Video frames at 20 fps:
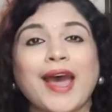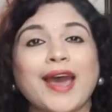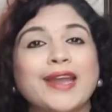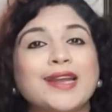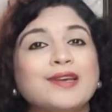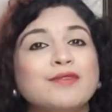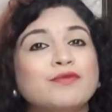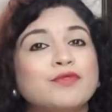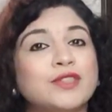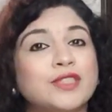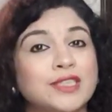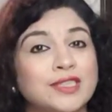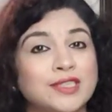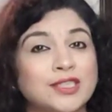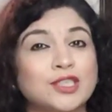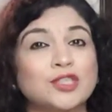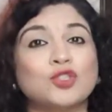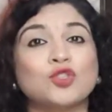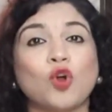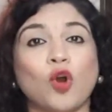And if
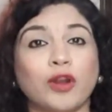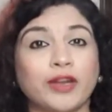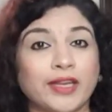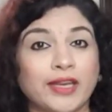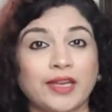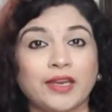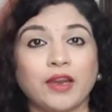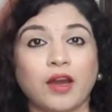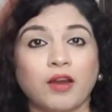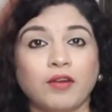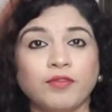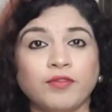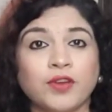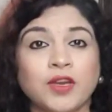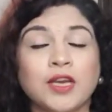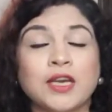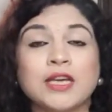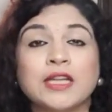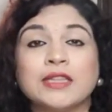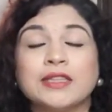this is not enough,